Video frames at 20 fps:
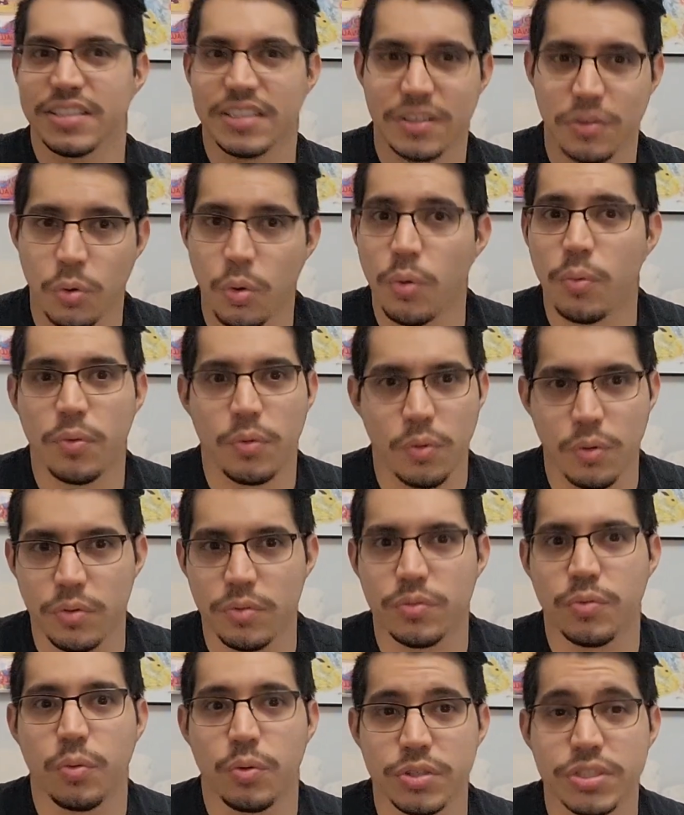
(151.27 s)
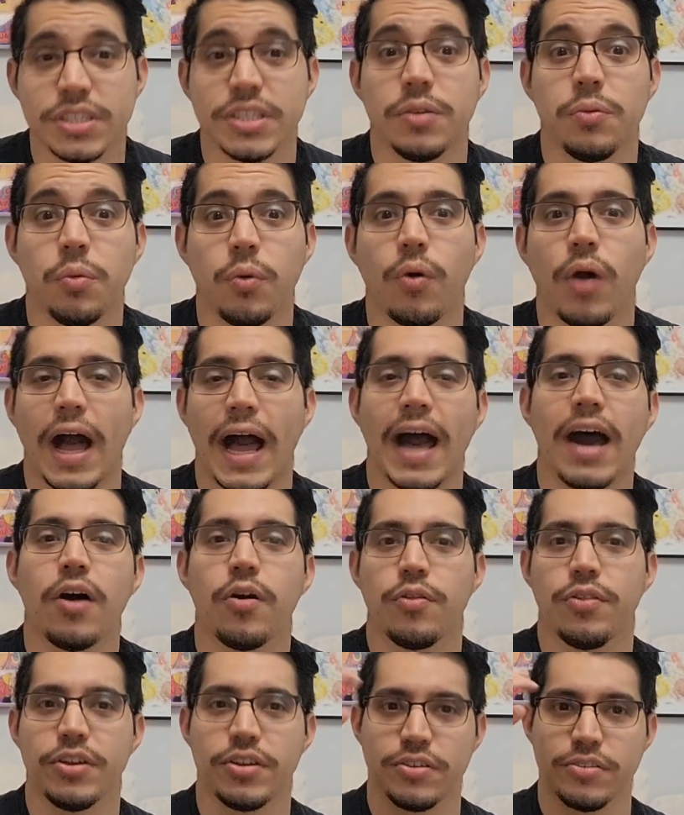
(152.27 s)
we'll see
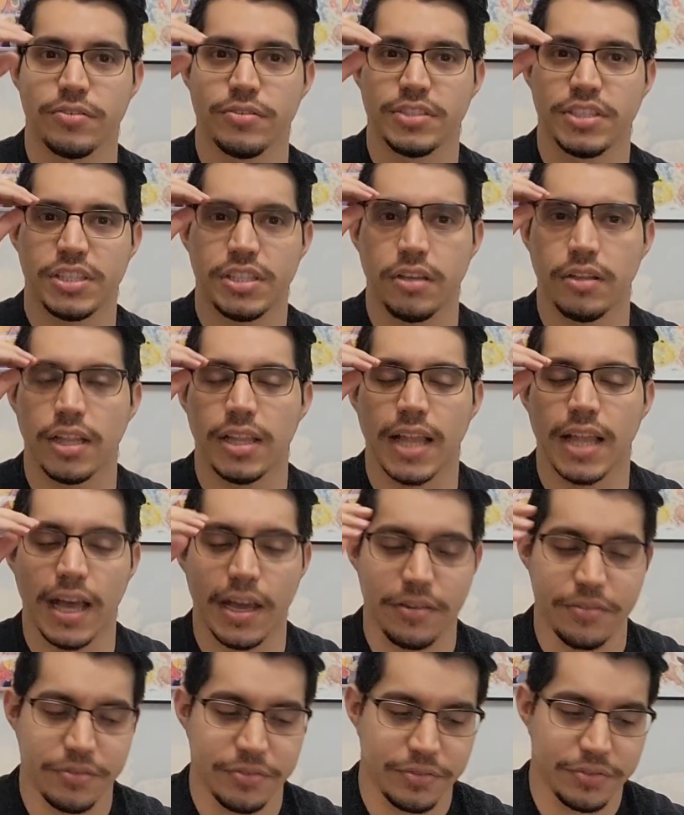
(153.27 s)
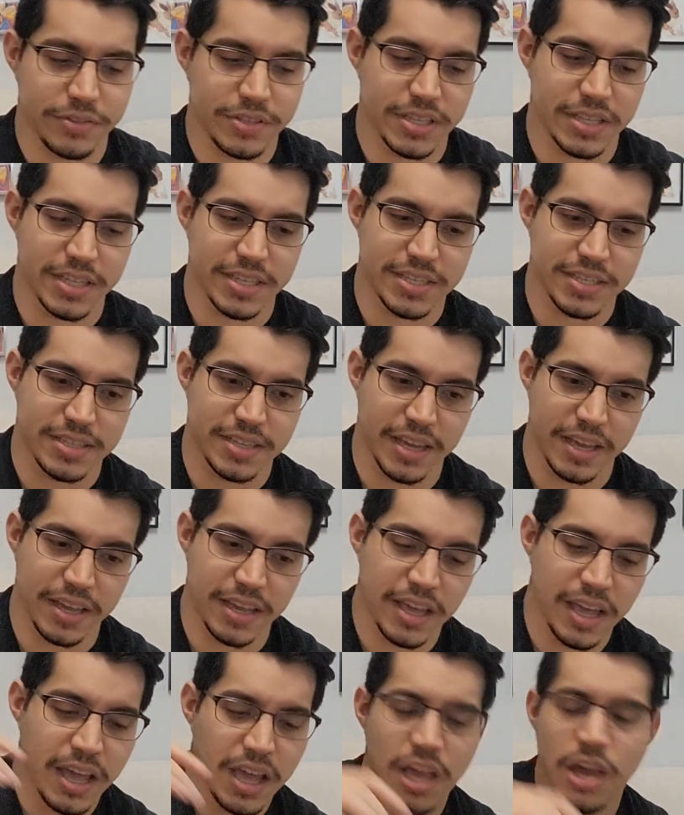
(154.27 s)
how they're still alive to this
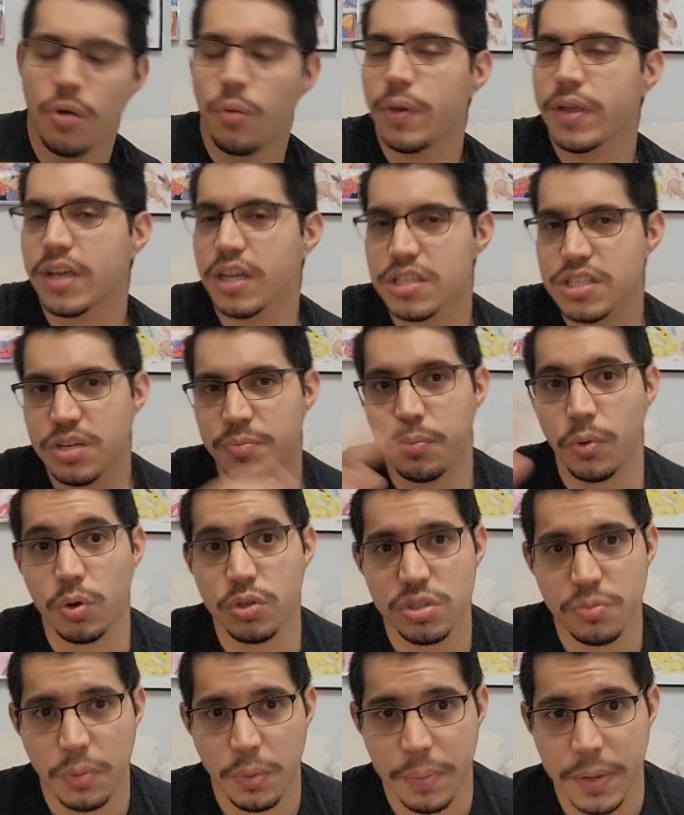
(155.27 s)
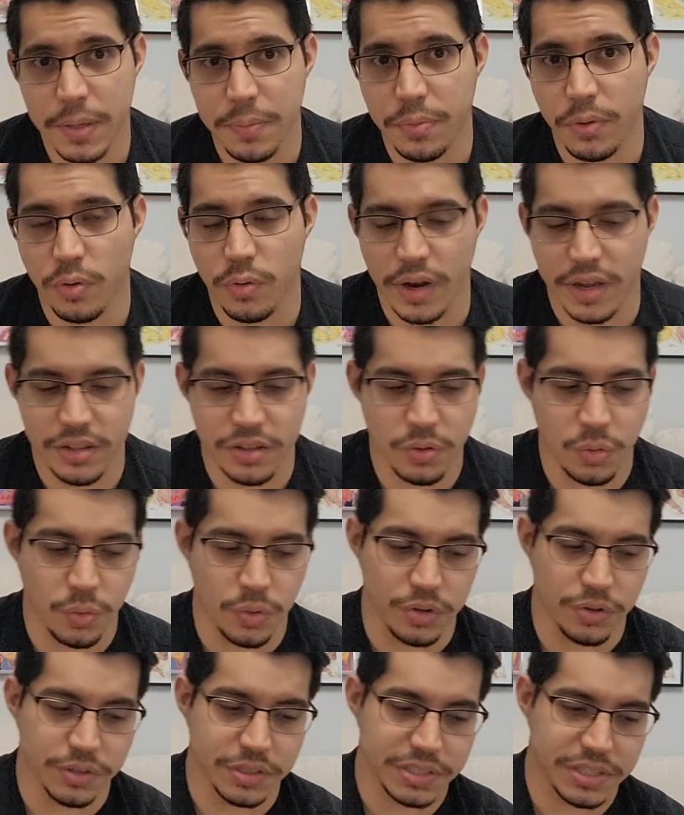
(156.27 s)
day. We cut to multiple people around the
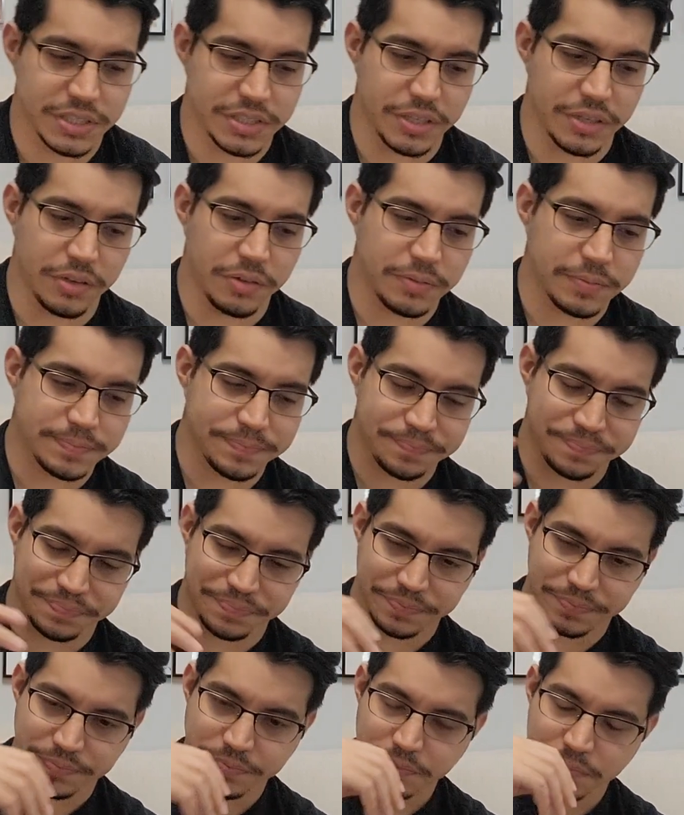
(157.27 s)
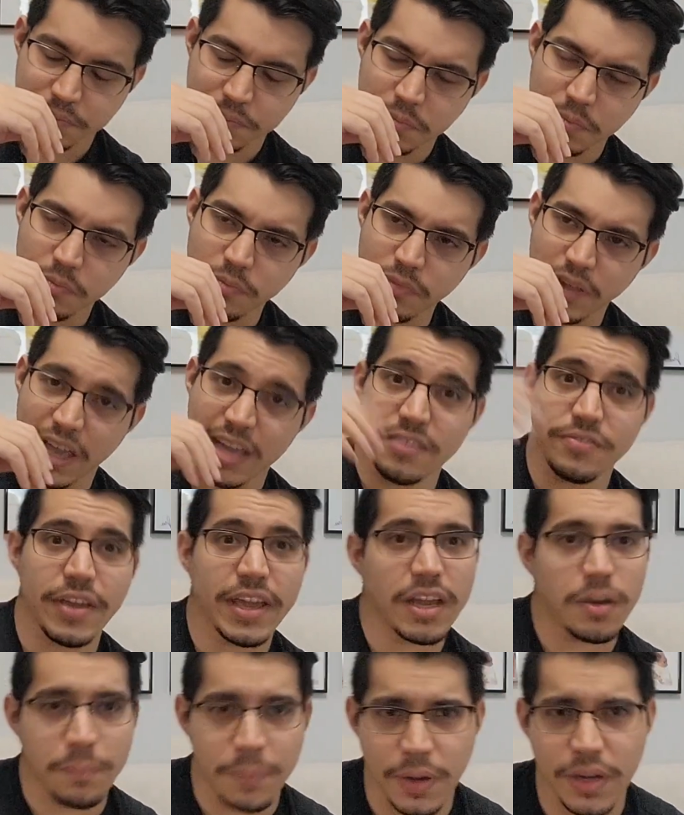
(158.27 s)
world still, and
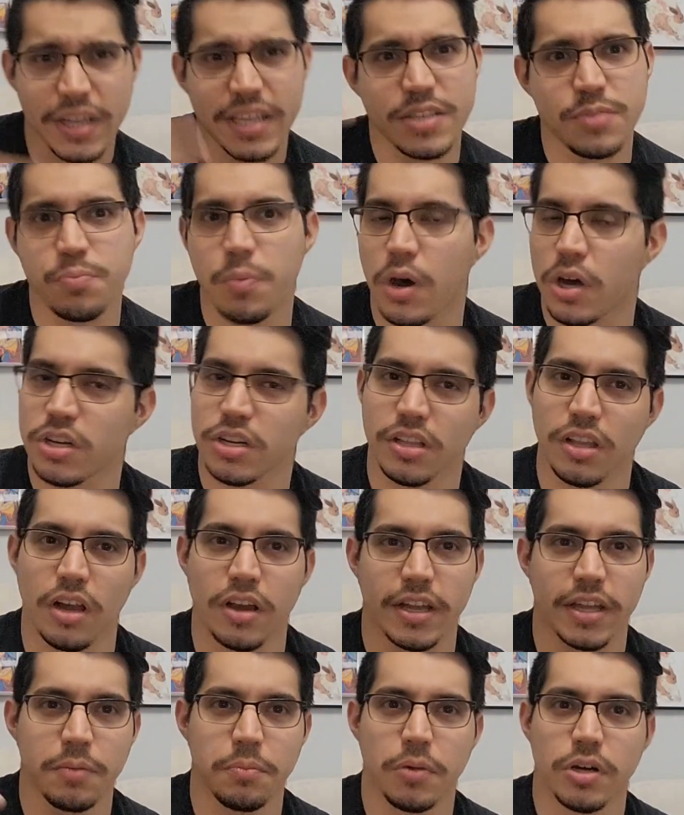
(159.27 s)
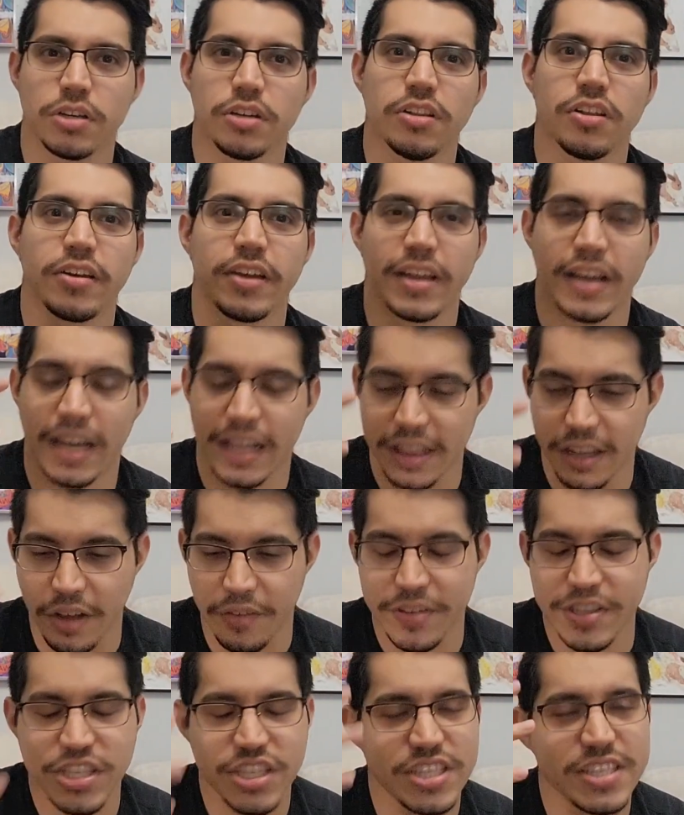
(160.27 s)
Vegapunk is monologuing. I
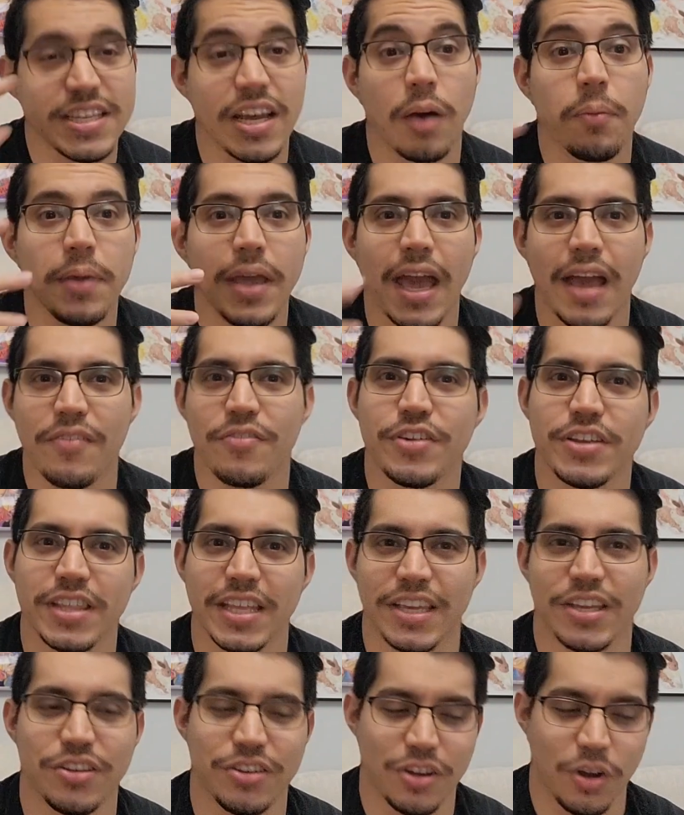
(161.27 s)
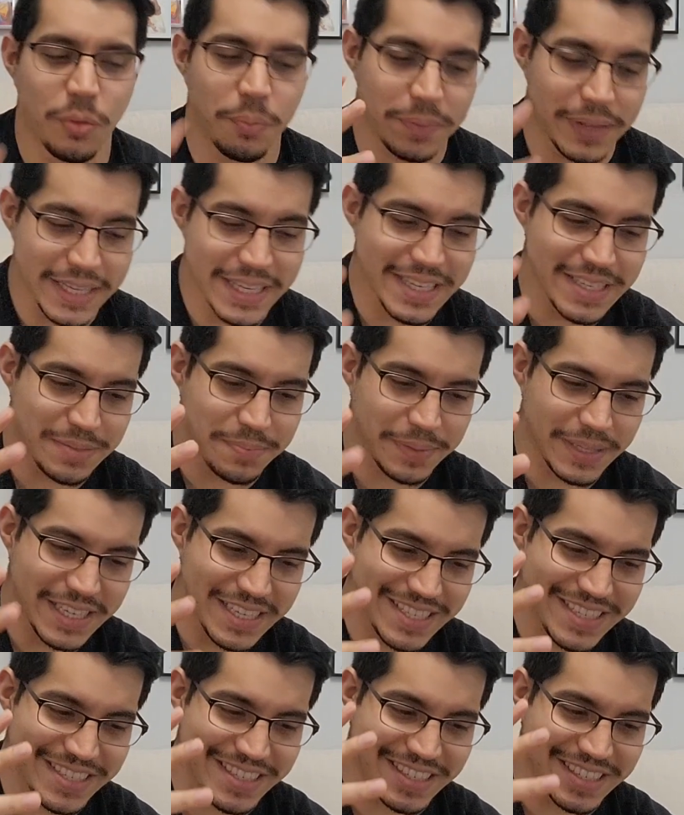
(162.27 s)
love it. Just tell me everything you know,
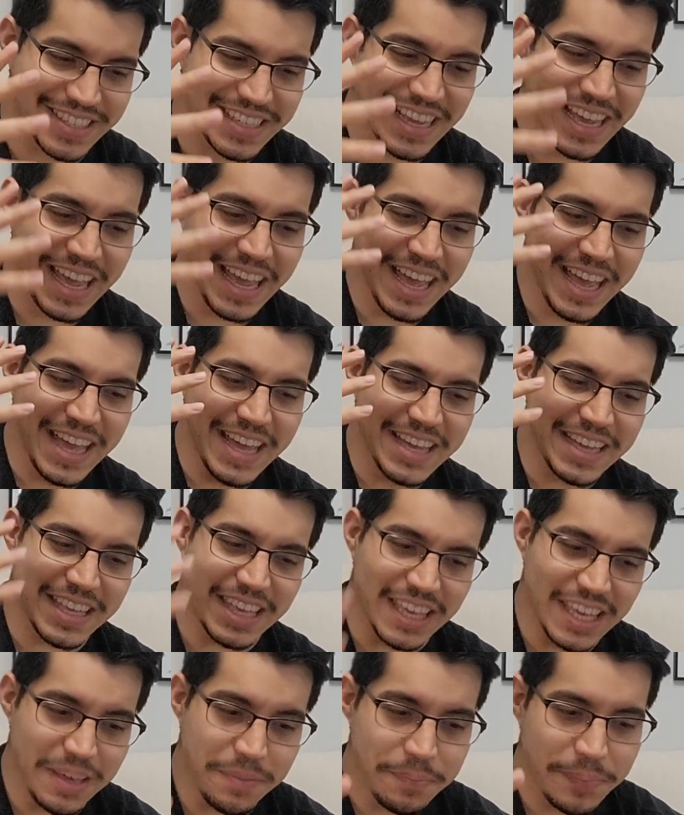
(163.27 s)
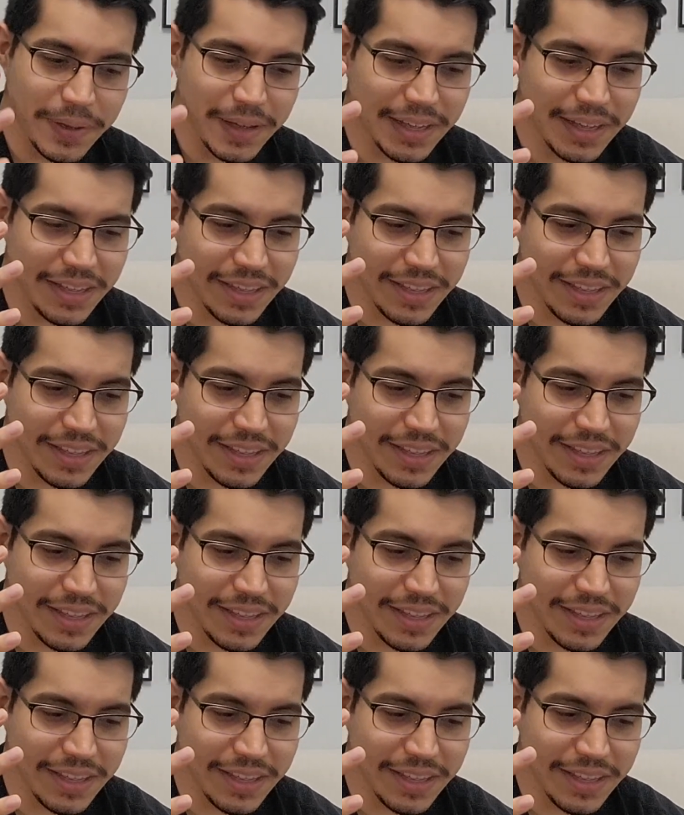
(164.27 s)
please just keep